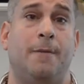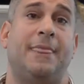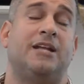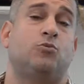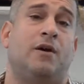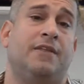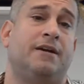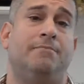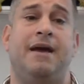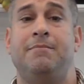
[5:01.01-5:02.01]
That's why the
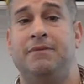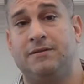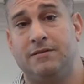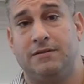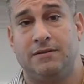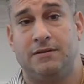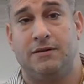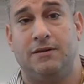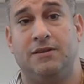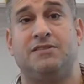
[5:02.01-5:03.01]
commandment,
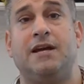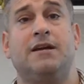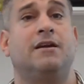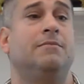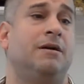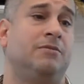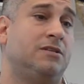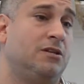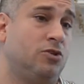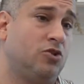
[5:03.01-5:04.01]
the second commandment
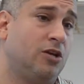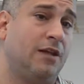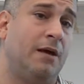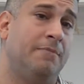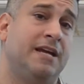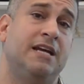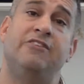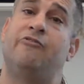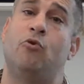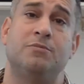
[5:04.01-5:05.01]
says, you shall not make any
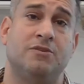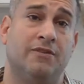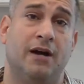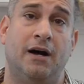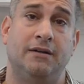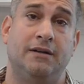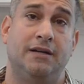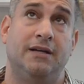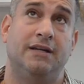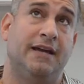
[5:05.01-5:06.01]
forms of God
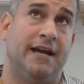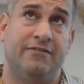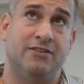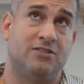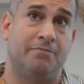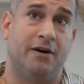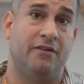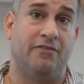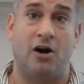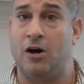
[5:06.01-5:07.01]
in the heavens
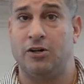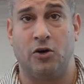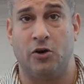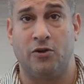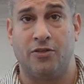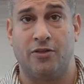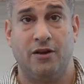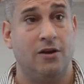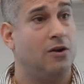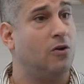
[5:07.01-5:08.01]
above, on earth,
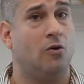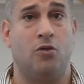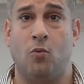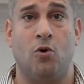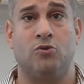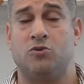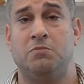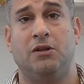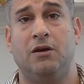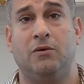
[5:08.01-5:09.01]
or the waters
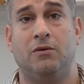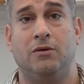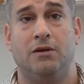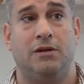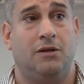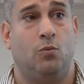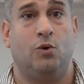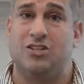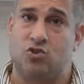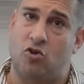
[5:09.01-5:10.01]
below.
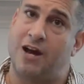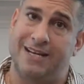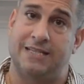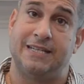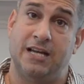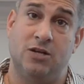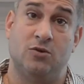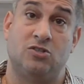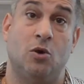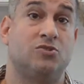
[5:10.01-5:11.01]
What it's trying to tell you
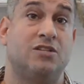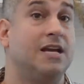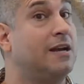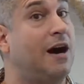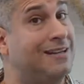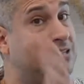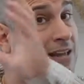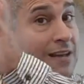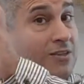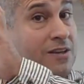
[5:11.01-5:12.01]
is don't say God is
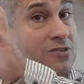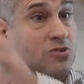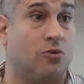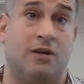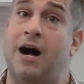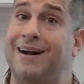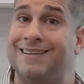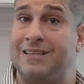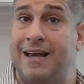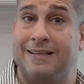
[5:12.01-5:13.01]
like this or God
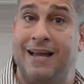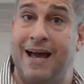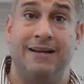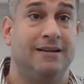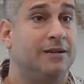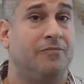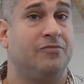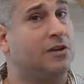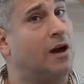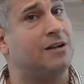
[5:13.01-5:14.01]
is like that.
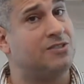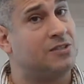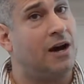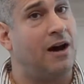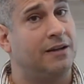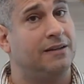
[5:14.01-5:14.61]
God is God.